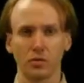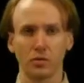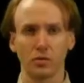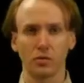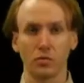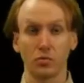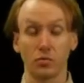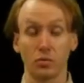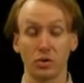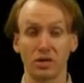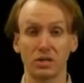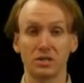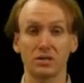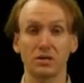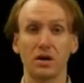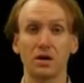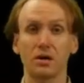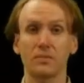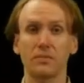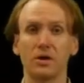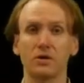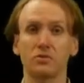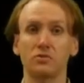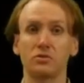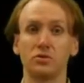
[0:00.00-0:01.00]
We can talk
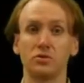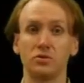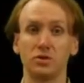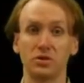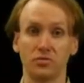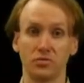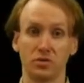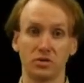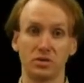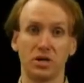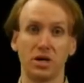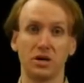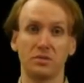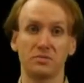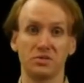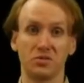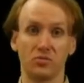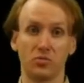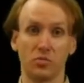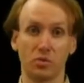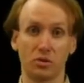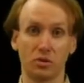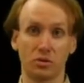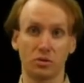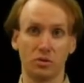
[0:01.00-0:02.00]
about two different types of
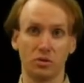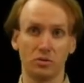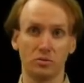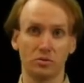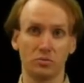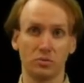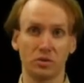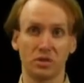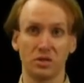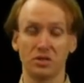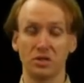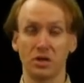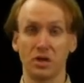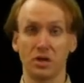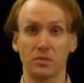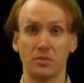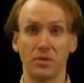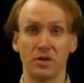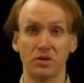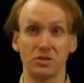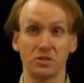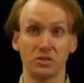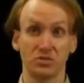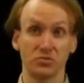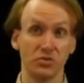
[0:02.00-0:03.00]
workloads. We can talk
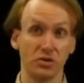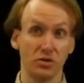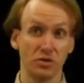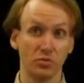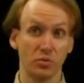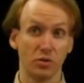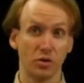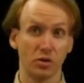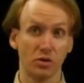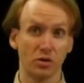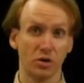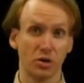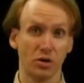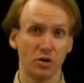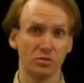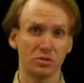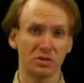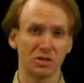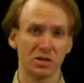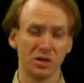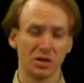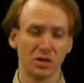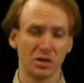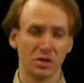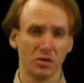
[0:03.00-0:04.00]
about discrete workloads
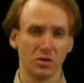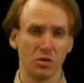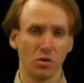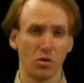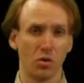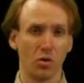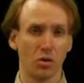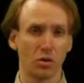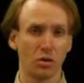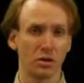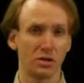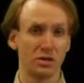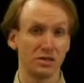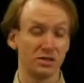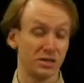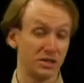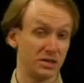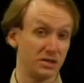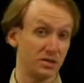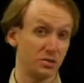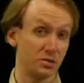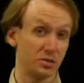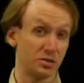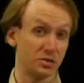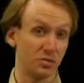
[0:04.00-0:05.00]
or
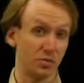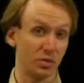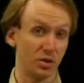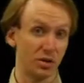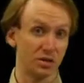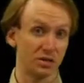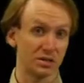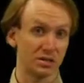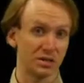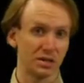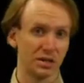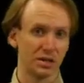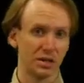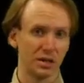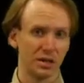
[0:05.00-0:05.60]
continuous ones.